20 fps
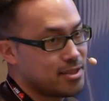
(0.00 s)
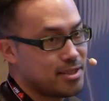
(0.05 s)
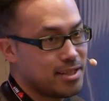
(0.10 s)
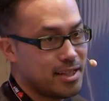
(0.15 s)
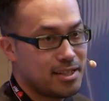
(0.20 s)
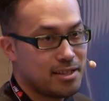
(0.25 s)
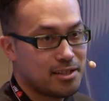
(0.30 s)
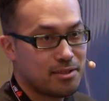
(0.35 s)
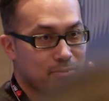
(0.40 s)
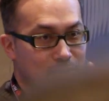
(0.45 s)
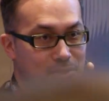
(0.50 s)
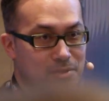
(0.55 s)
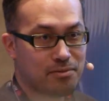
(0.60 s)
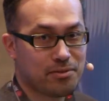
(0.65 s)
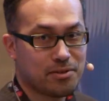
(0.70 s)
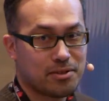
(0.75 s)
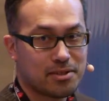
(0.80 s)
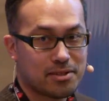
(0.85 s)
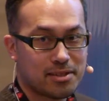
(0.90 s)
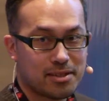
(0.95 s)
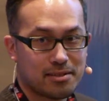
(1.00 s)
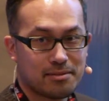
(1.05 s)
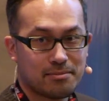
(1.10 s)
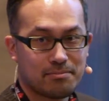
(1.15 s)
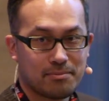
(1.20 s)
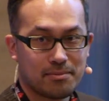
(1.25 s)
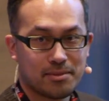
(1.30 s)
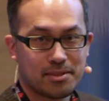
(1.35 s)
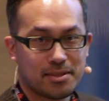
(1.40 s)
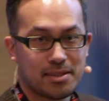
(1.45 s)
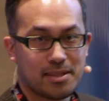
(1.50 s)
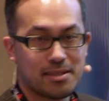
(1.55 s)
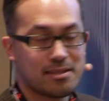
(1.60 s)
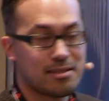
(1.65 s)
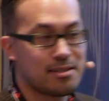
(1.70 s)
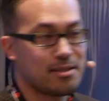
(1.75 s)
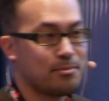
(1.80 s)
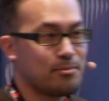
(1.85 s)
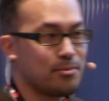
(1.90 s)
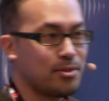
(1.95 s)
data which first sits
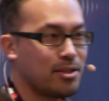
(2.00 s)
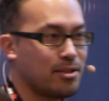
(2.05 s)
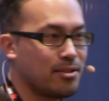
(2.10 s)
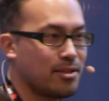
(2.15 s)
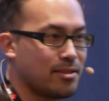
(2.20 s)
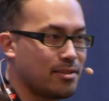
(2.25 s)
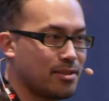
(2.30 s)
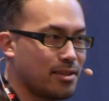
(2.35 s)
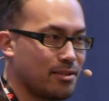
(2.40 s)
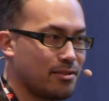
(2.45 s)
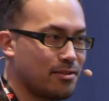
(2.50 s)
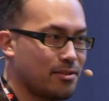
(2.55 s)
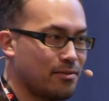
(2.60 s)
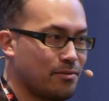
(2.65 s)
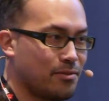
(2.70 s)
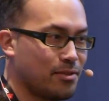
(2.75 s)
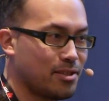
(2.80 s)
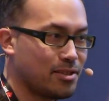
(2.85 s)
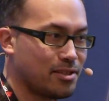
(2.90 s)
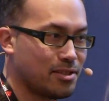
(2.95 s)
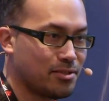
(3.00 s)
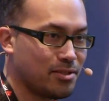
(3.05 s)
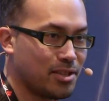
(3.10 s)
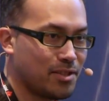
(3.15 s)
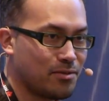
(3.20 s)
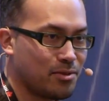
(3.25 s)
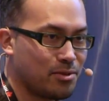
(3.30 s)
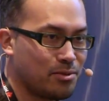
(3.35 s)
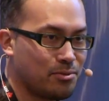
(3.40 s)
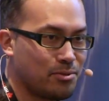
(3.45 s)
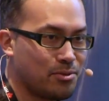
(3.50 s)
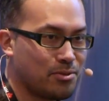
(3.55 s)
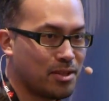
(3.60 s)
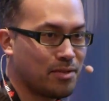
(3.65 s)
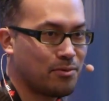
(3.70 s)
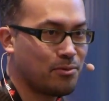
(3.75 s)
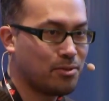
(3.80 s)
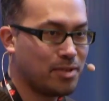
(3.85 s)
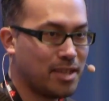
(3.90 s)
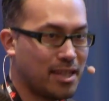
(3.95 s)
somewhere, and then the first thing you have to do is you
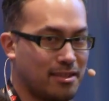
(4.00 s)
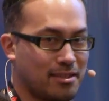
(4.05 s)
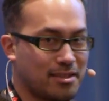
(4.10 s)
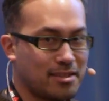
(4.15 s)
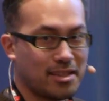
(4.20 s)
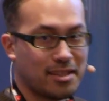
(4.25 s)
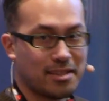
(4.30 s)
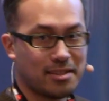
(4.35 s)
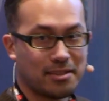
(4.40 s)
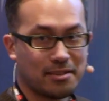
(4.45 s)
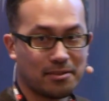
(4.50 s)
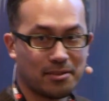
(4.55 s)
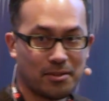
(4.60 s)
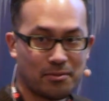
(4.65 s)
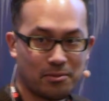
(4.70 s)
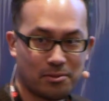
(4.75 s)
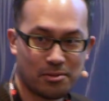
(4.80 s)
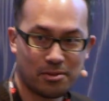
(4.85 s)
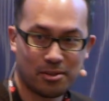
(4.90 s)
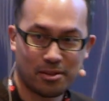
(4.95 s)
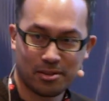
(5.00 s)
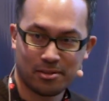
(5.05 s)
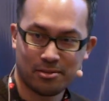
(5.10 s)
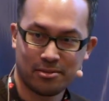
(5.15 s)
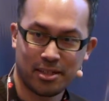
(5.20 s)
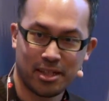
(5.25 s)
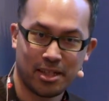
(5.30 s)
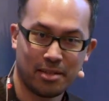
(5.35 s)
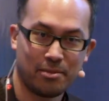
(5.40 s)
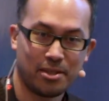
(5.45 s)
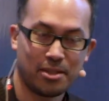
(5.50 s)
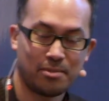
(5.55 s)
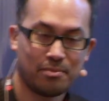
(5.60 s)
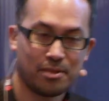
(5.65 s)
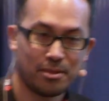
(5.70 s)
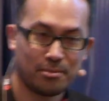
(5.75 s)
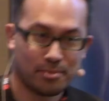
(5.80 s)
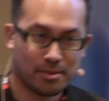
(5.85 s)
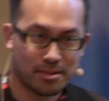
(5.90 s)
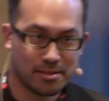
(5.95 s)
have to get the data. You have to talk to database
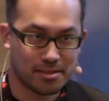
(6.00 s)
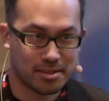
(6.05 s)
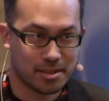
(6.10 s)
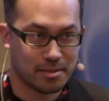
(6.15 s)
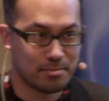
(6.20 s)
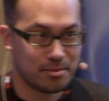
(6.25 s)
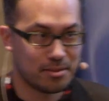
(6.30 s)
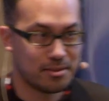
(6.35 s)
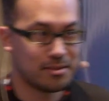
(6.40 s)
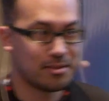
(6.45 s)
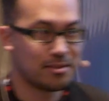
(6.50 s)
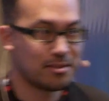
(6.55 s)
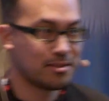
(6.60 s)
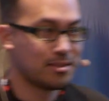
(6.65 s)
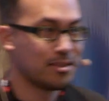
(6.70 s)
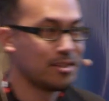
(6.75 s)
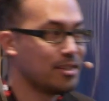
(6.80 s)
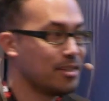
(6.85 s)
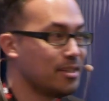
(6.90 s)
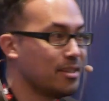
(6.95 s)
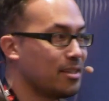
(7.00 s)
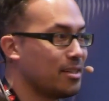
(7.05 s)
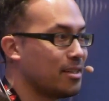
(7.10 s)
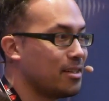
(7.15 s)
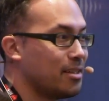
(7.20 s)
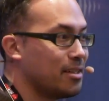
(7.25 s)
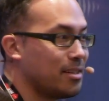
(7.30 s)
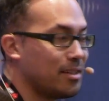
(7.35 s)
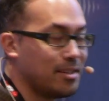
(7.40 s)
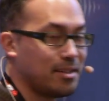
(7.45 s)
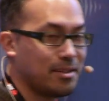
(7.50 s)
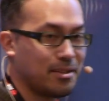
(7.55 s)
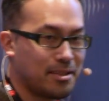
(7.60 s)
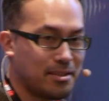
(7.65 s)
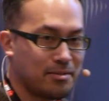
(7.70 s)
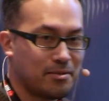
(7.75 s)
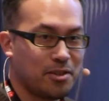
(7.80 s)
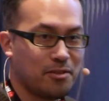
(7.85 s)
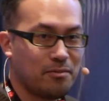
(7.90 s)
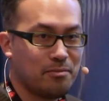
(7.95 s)
people and say, please,
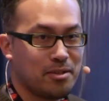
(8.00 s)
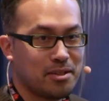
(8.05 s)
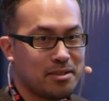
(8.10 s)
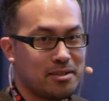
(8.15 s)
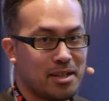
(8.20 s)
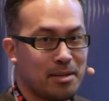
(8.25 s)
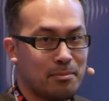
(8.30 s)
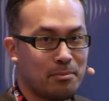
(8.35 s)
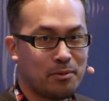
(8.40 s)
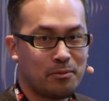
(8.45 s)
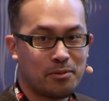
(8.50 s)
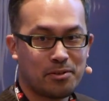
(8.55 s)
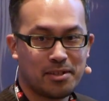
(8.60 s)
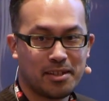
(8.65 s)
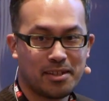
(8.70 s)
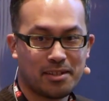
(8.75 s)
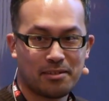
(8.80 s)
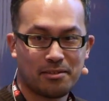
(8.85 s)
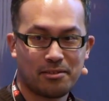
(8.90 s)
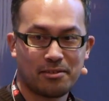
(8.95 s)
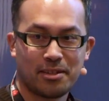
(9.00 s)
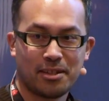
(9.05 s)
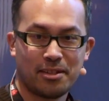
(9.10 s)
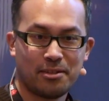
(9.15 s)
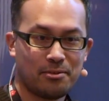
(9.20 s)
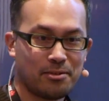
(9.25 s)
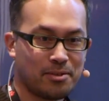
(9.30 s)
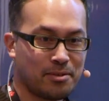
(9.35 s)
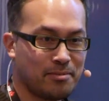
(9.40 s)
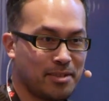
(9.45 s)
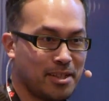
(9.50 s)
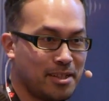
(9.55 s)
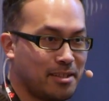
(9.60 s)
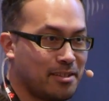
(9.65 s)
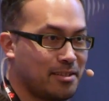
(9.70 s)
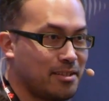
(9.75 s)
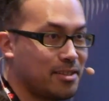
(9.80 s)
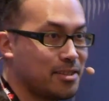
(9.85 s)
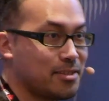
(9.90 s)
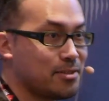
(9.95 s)
give me a dump of your data so I can do some data
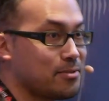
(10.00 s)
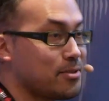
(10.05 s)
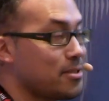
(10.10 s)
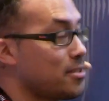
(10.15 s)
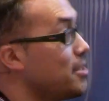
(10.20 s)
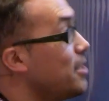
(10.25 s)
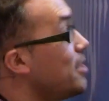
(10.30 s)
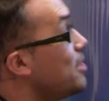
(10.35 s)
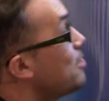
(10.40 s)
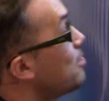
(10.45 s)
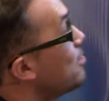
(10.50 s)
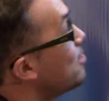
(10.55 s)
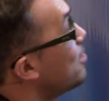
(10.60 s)
analysis with that. So